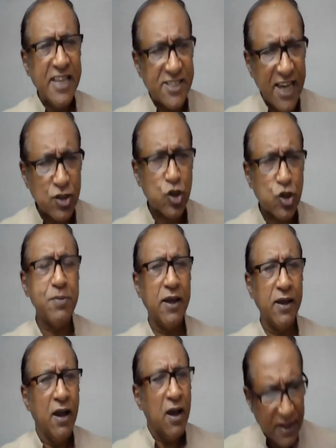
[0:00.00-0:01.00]
This has to
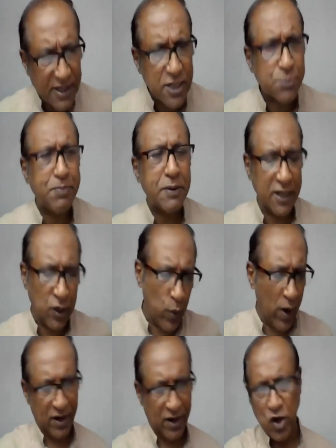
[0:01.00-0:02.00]
be, this particular
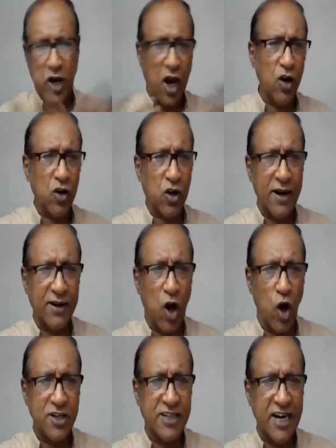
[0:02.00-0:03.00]
one, you can
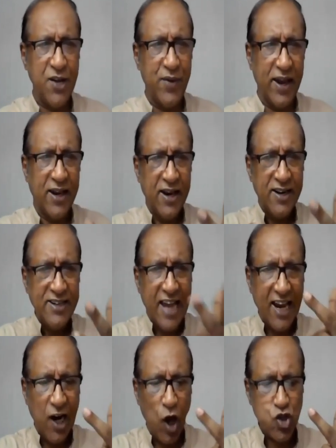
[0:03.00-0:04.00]
call it anyway,
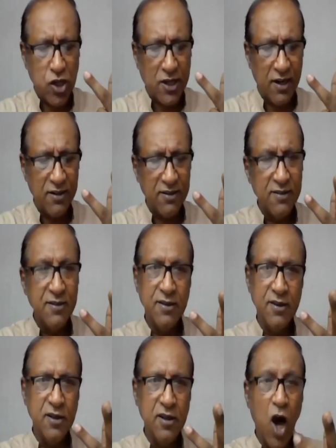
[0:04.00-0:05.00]
dialogical
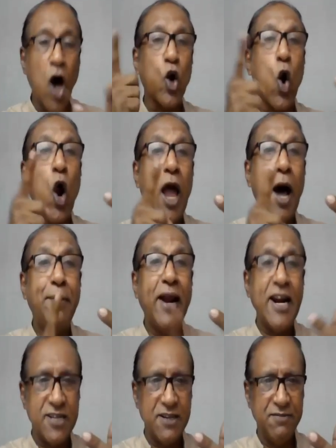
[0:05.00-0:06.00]
or
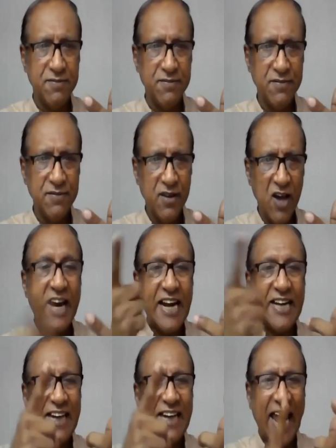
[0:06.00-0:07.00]
collaborative or
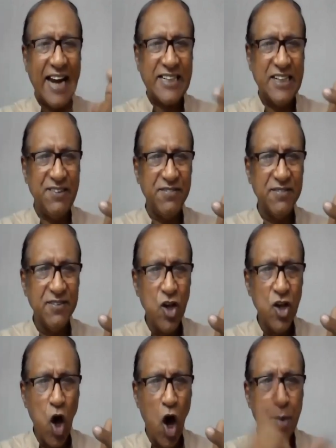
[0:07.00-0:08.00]
interactive
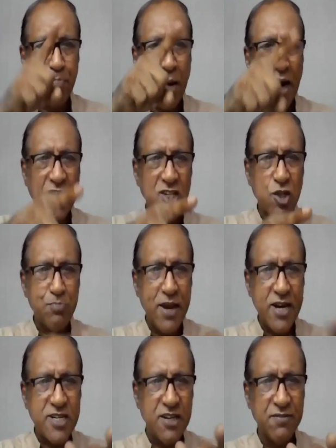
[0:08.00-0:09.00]
or
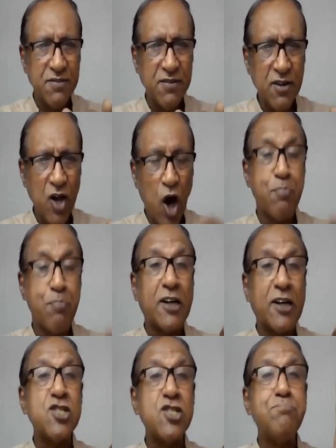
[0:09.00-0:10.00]
participative or
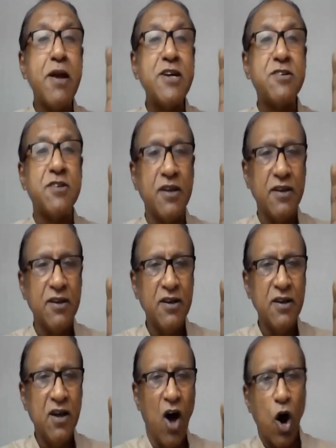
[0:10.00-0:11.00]
participatory,
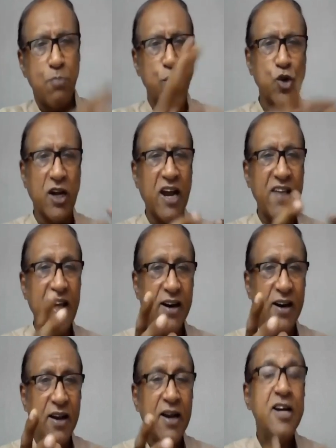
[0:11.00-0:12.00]
all put
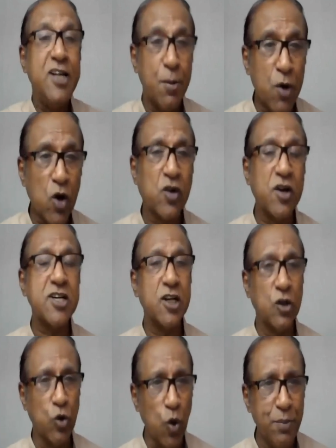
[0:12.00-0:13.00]
together.
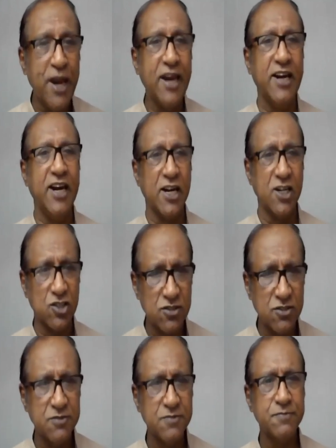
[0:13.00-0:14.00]
Democratic
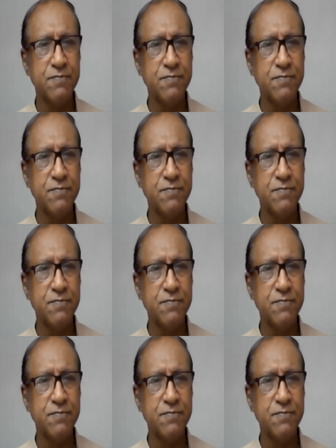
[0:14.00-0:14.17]
obedience